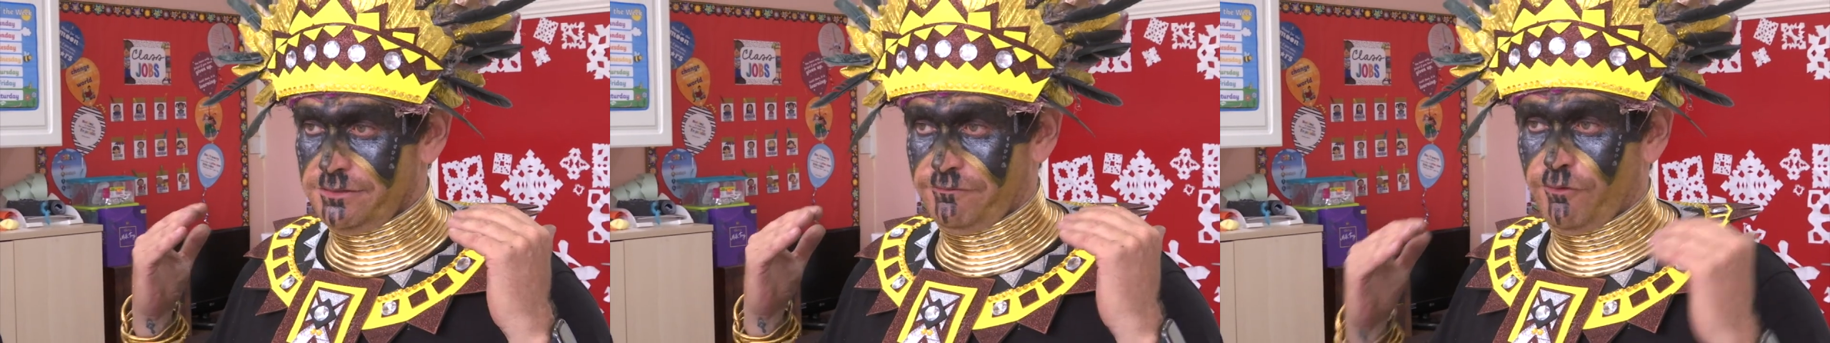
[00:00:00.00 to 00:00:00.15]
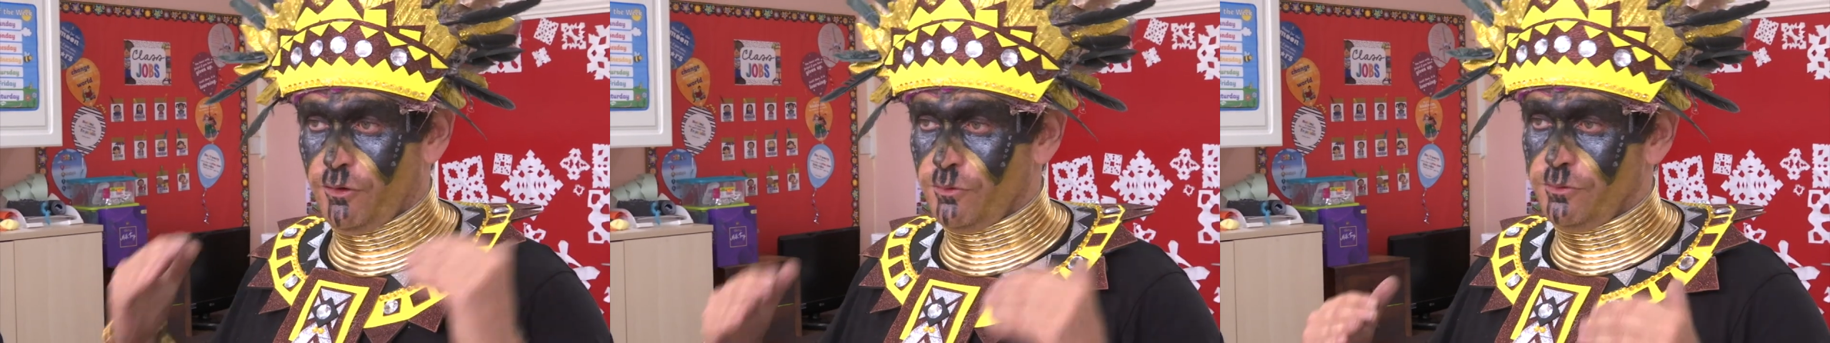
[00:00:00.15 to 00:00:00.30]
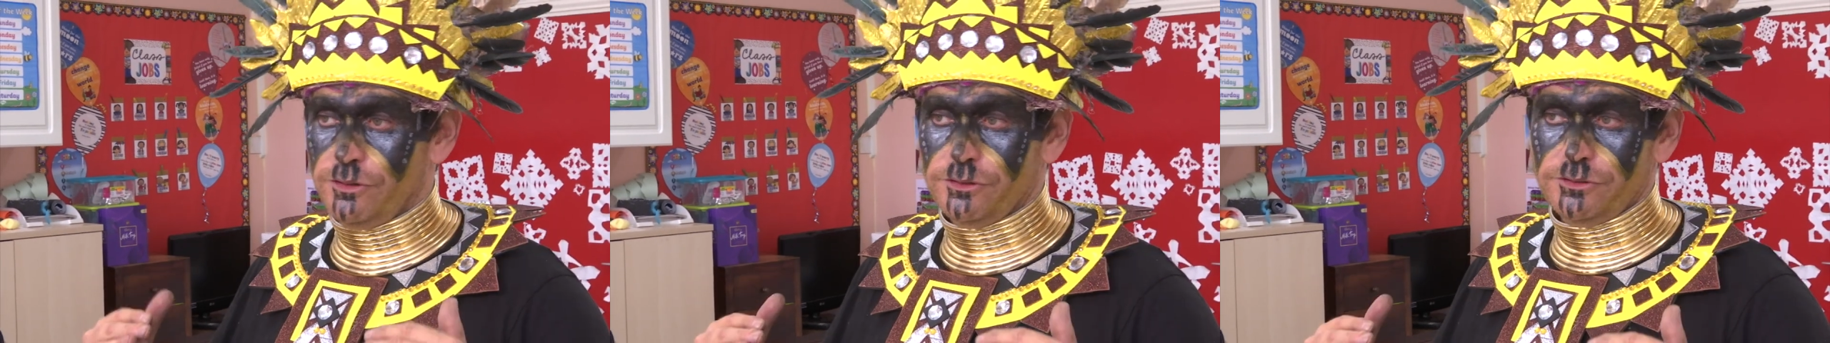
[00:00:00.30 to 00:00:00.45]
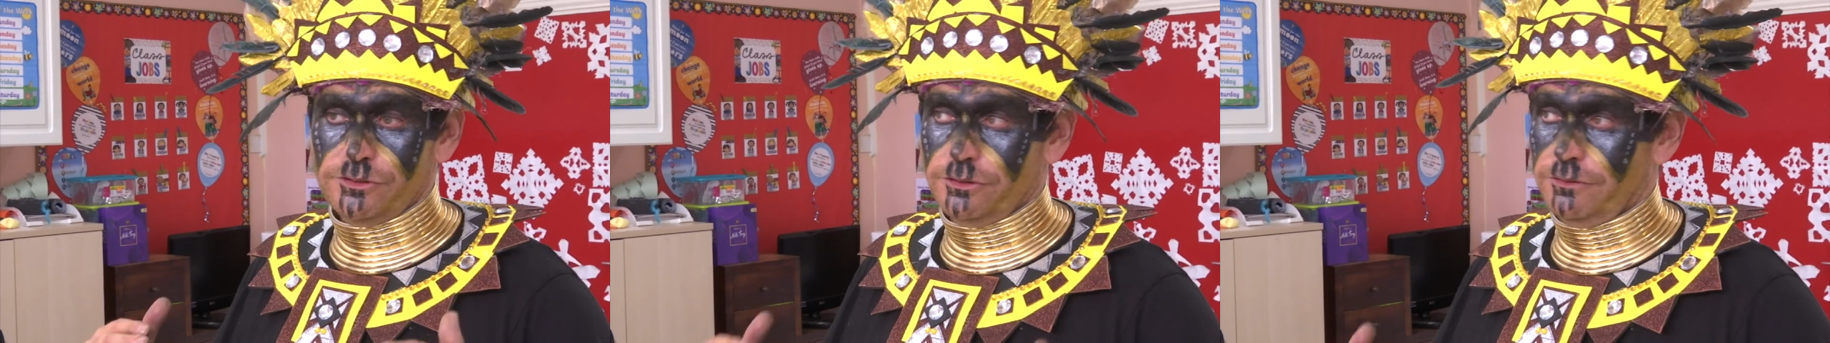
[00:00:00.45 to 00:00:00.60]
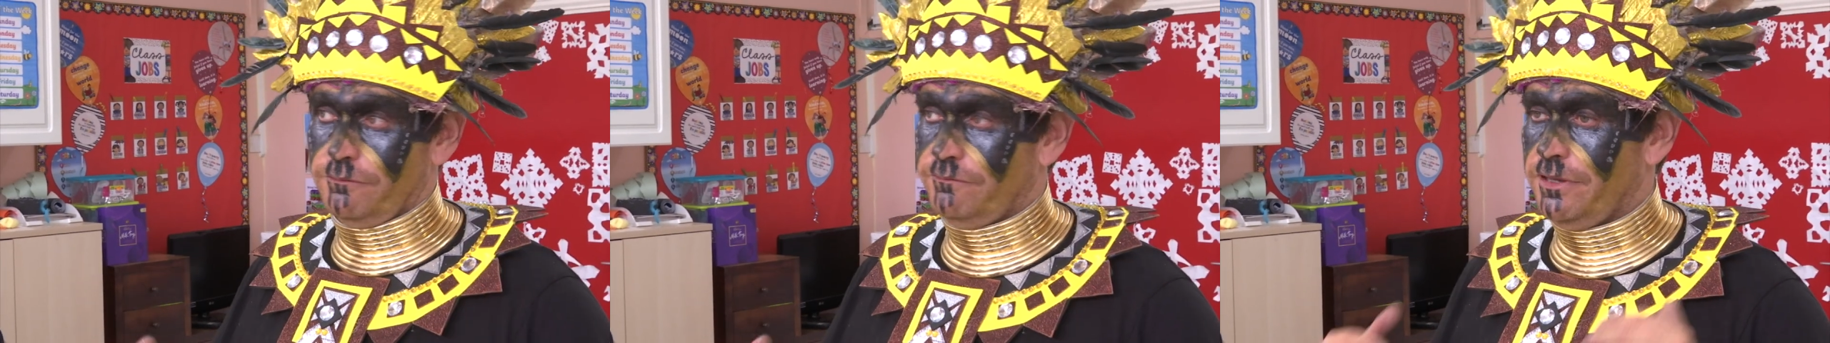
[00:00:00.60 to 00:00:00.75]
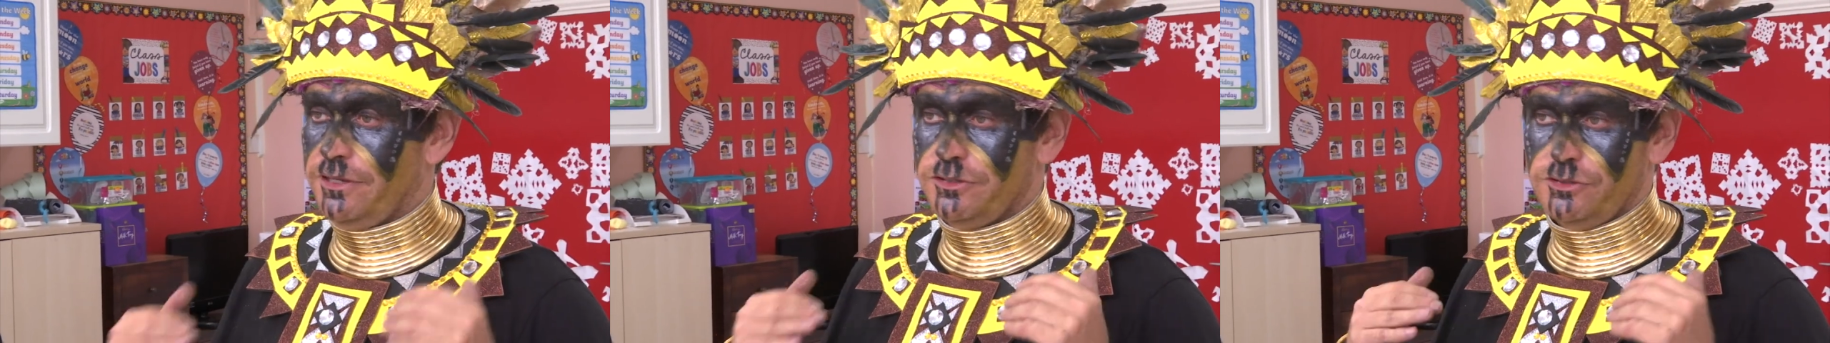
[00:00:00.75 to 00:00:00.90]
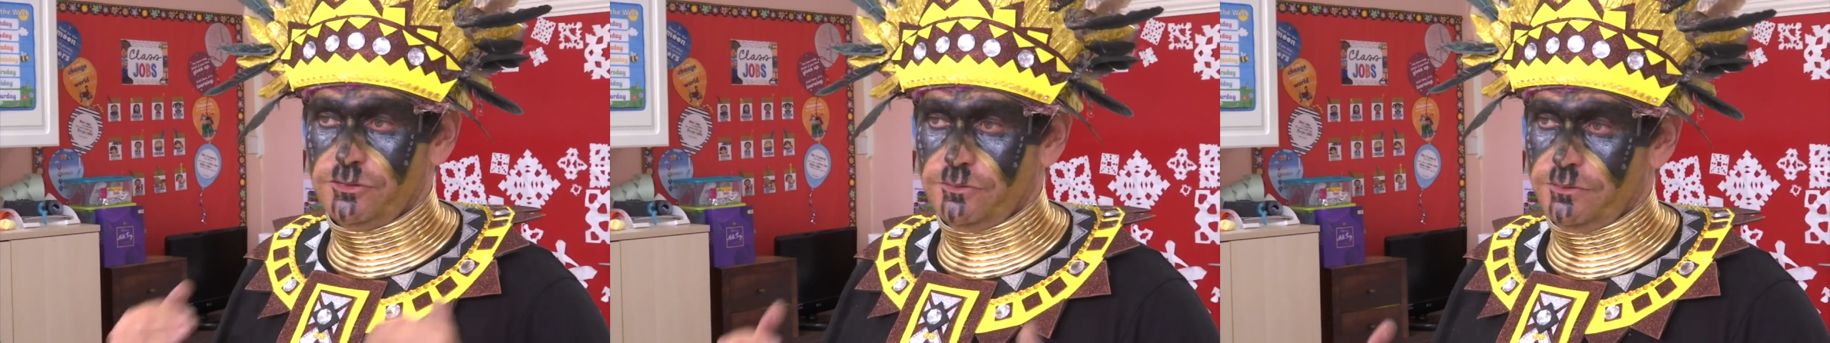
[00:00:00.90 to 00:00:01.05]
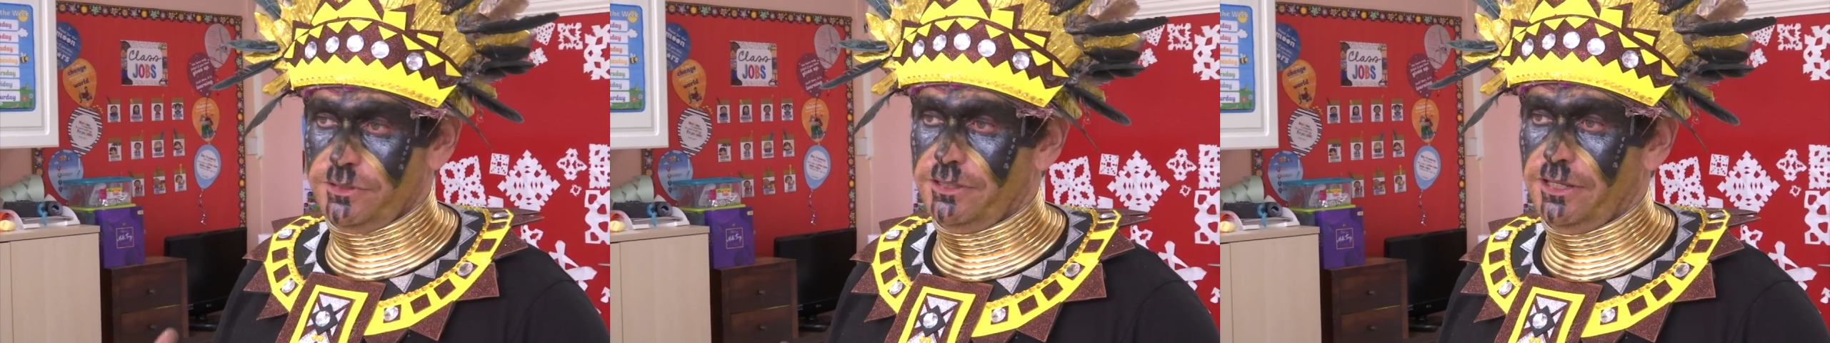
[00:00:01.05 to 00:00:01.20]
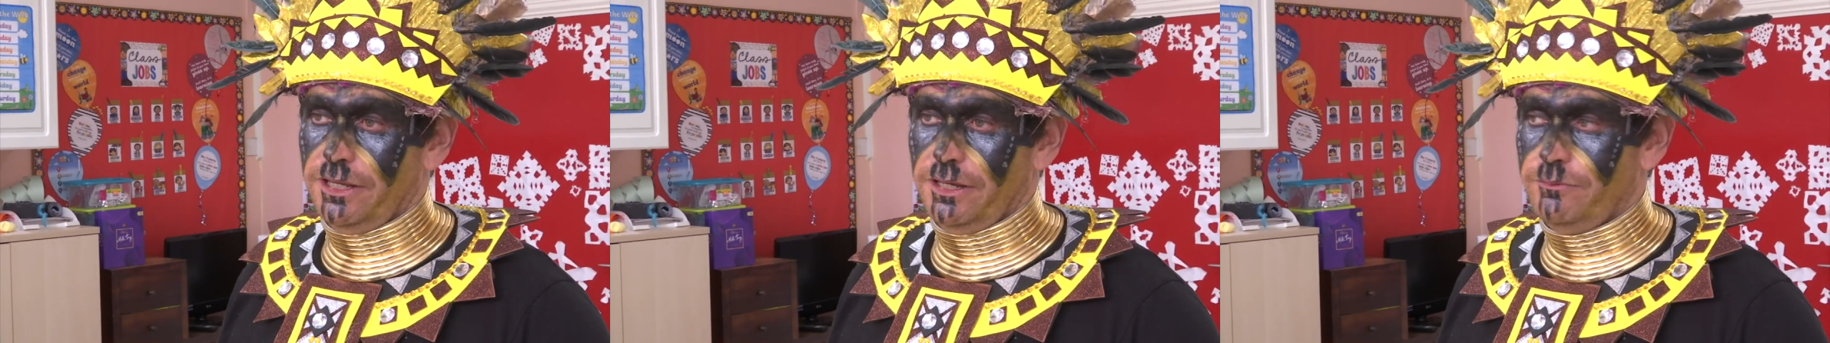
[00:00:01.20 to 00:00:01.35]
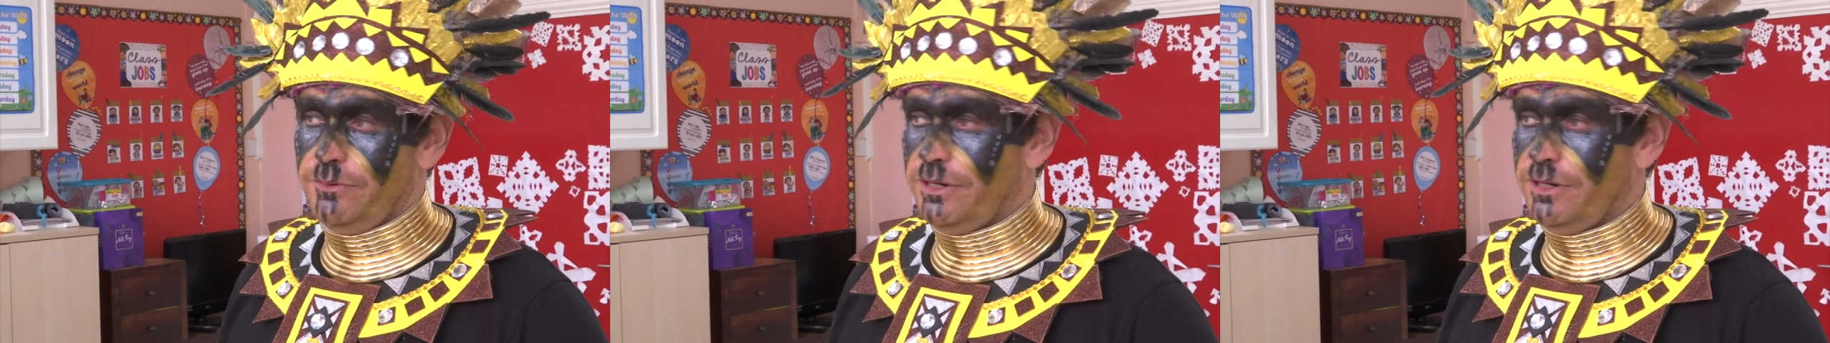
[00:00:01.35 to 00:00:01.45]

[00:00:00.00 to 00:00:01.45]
focus of History Day,